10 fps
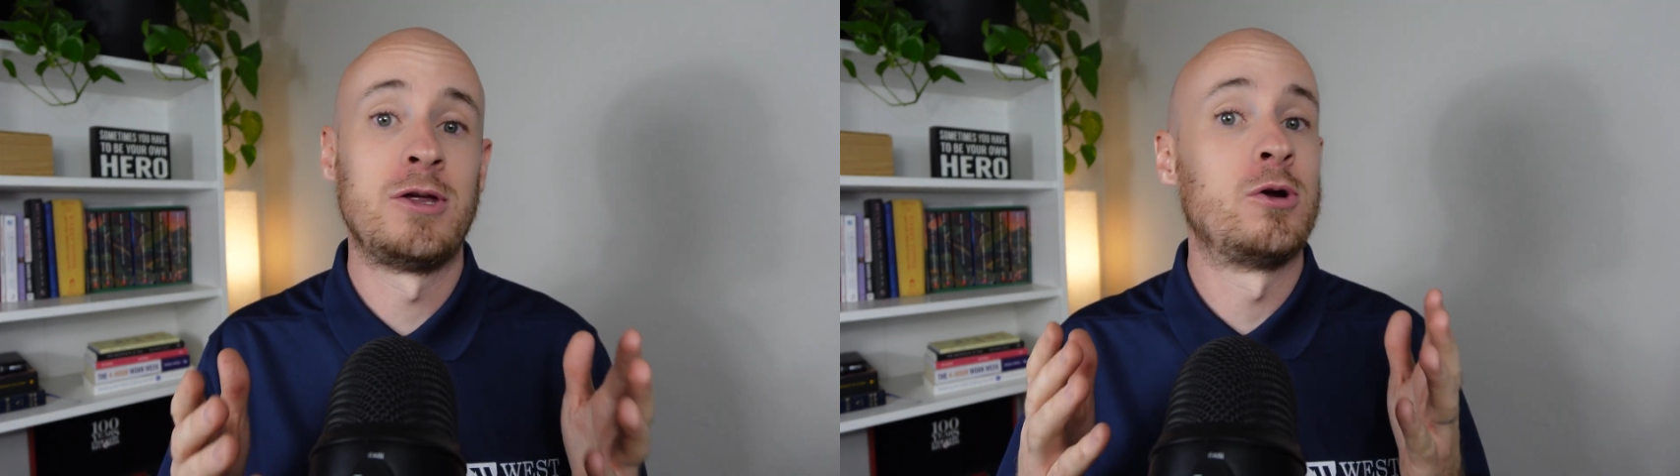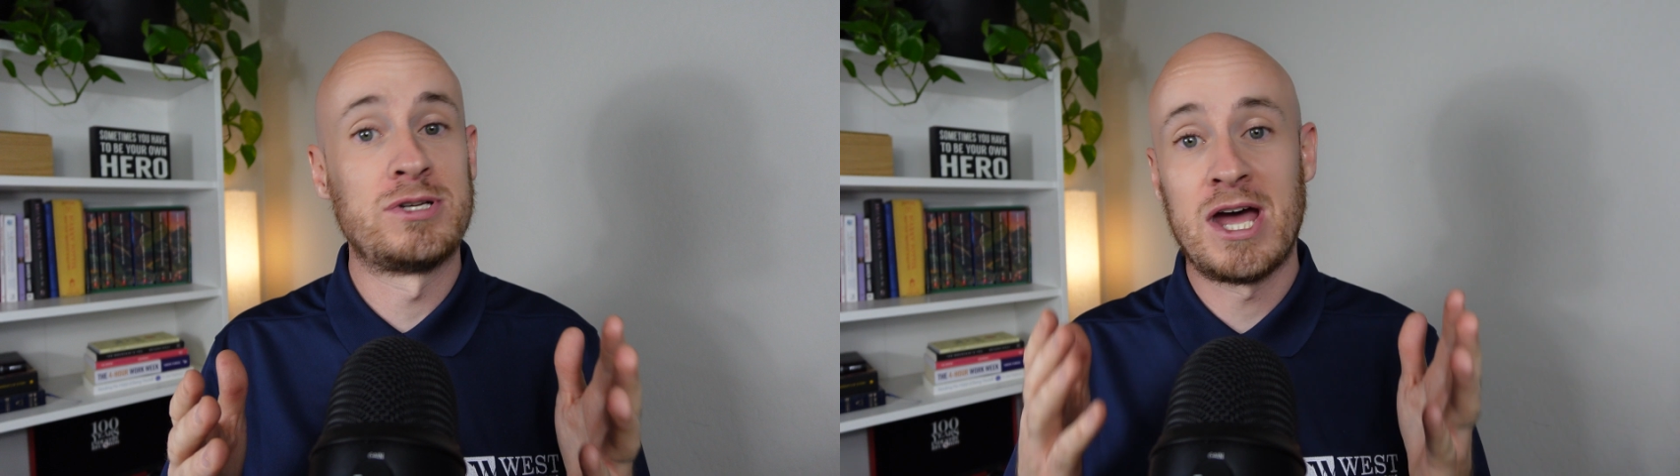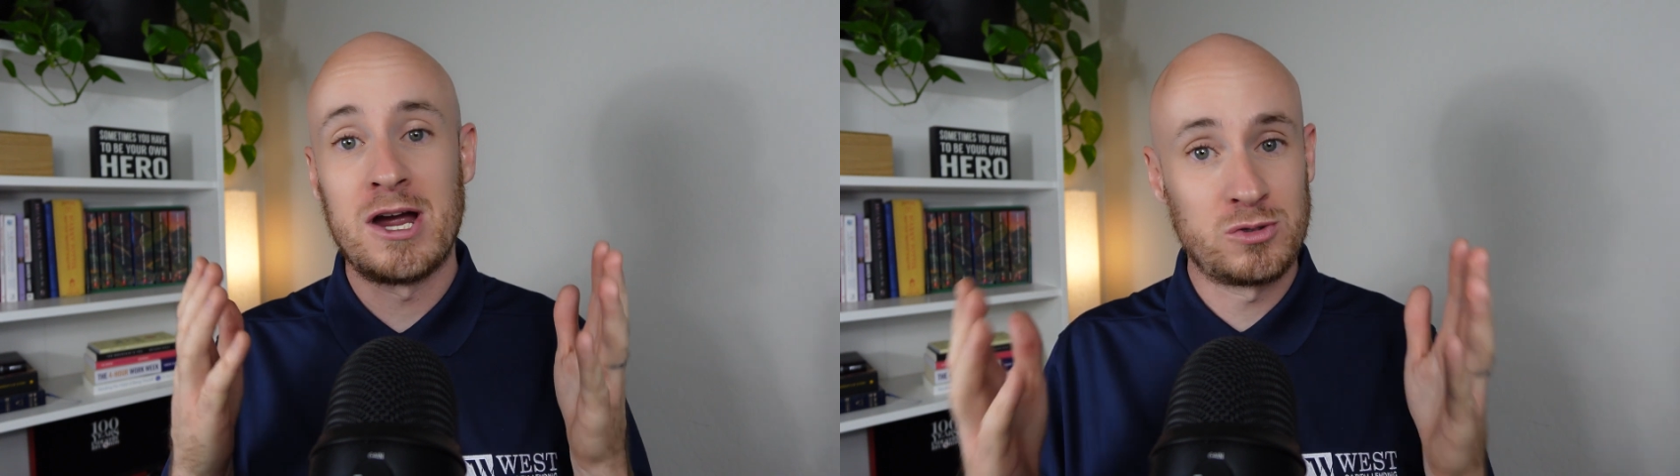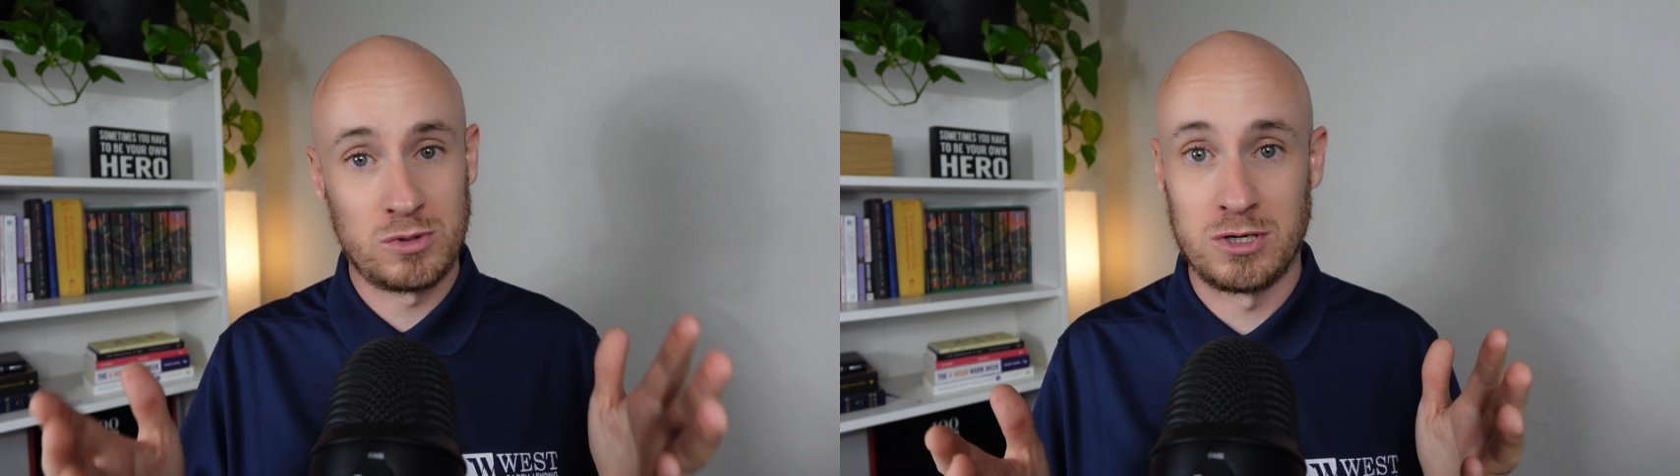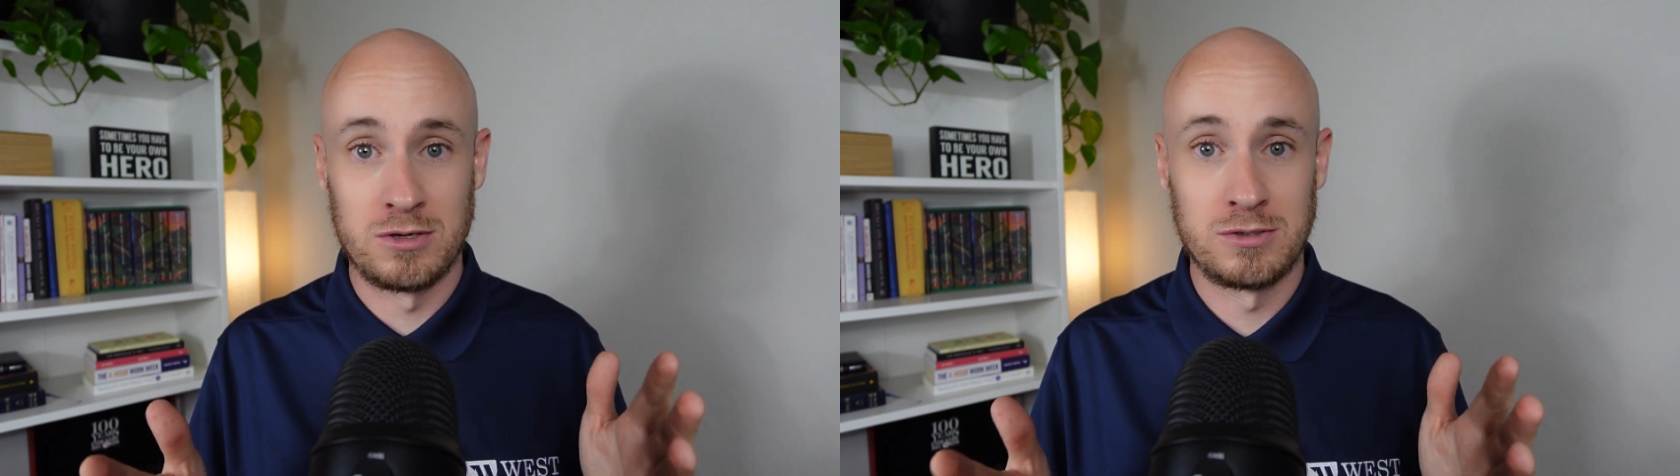your tax
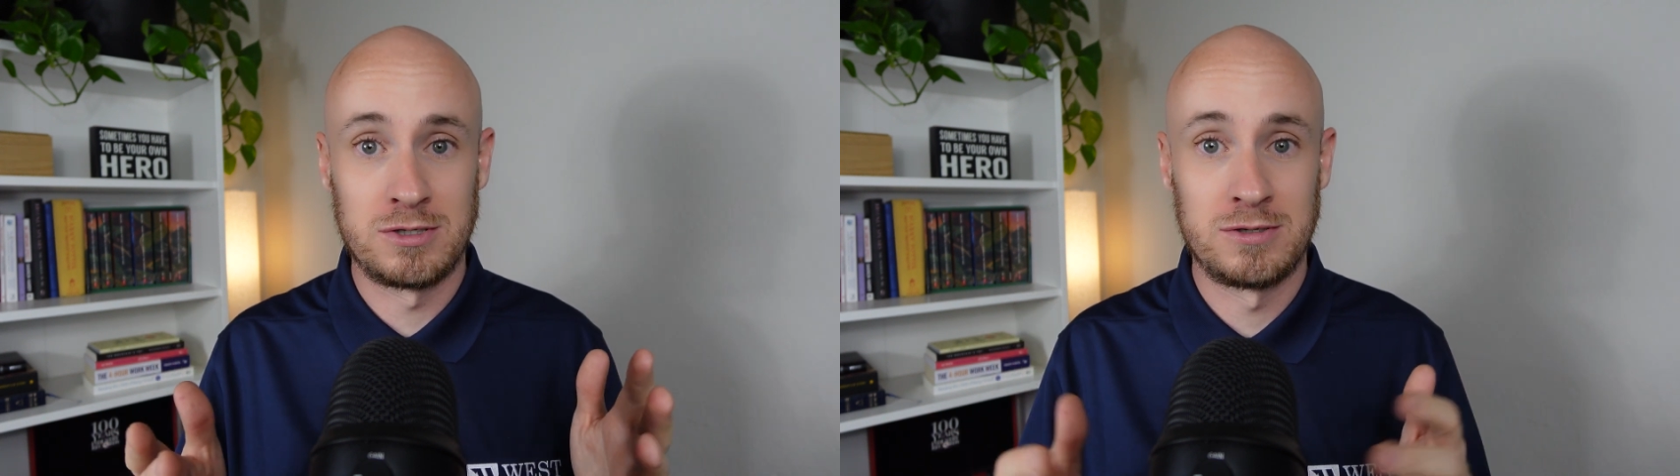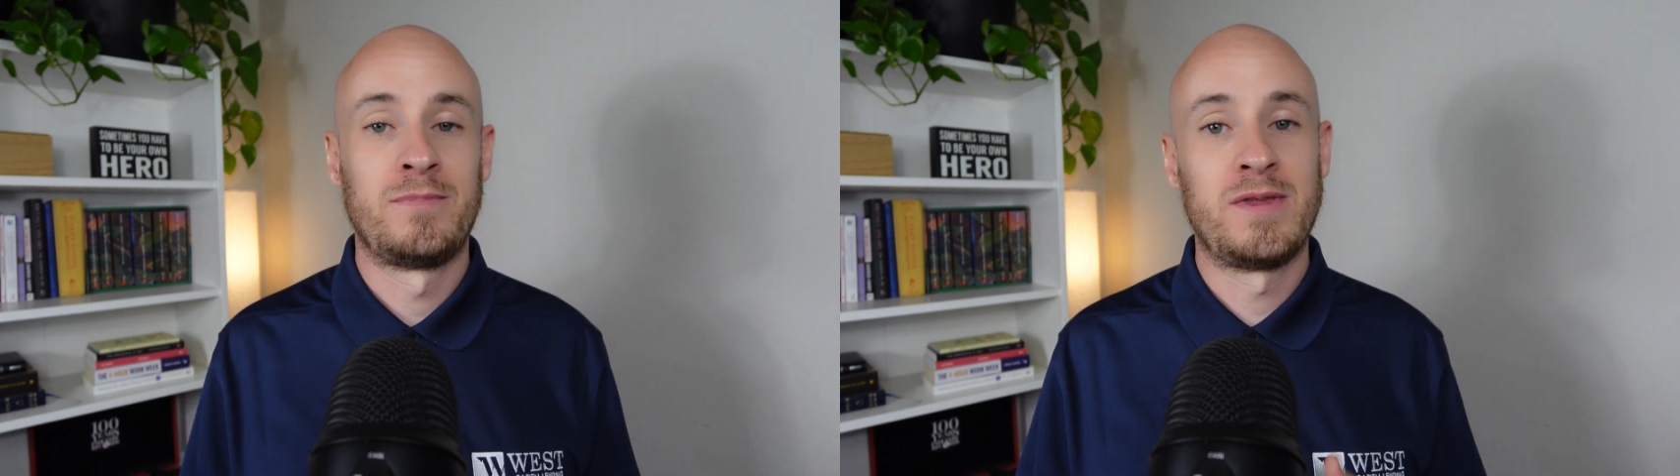returns.